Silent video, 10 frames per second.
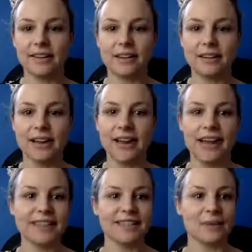All
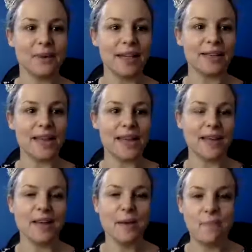right,
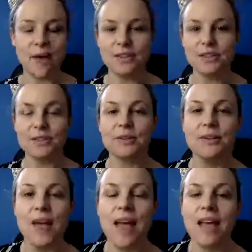welcome
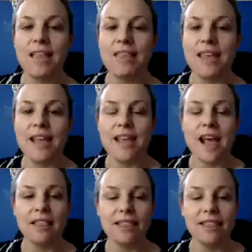to the
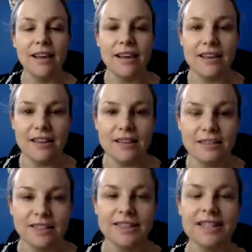
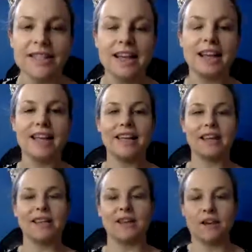live
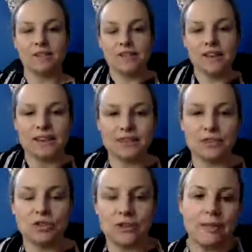today, Fearless
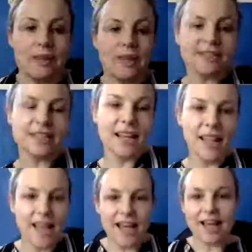Dreamers.
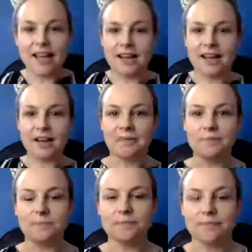
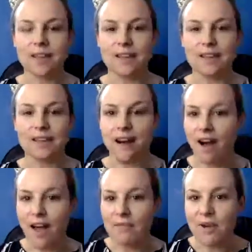I'm
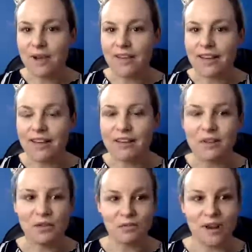wearing a
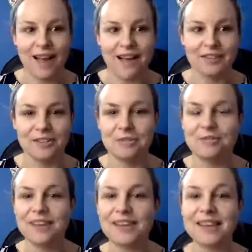crown
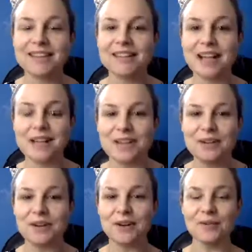because you
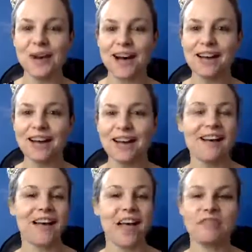know what?
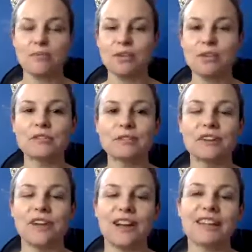I have a beautiful
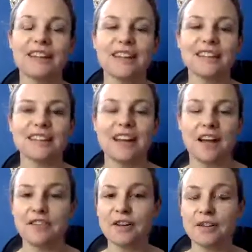crown collection.
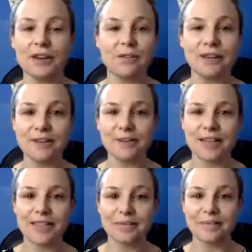I've got nowhere to
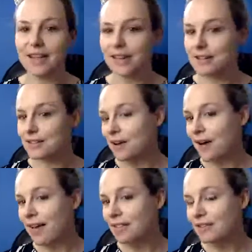wear them. So
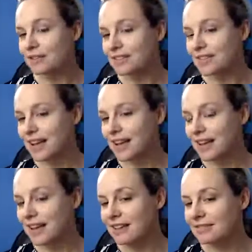I thought
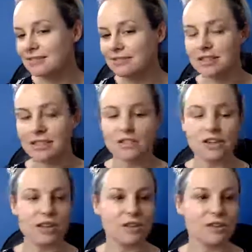today to
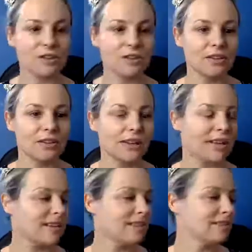show you
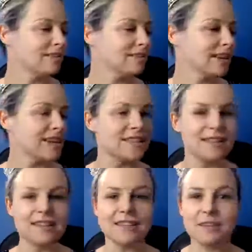how easy
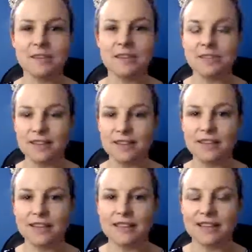it is to be
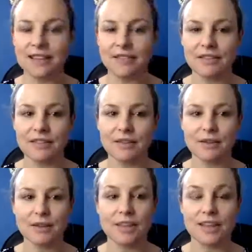fearless, even
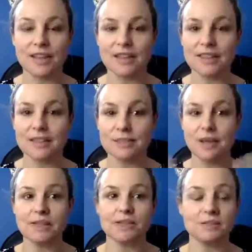though there is the
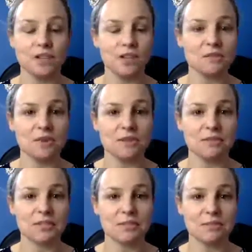space of
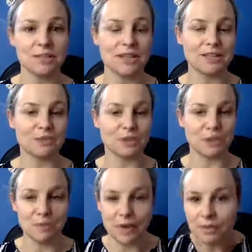judgment potential to
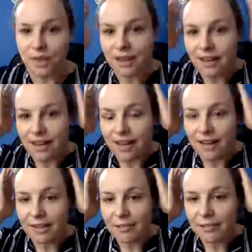open up,
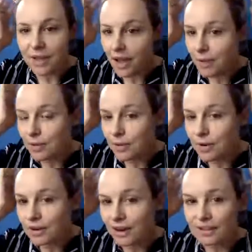I would wear
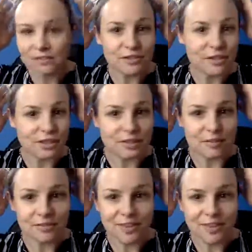a crown for you.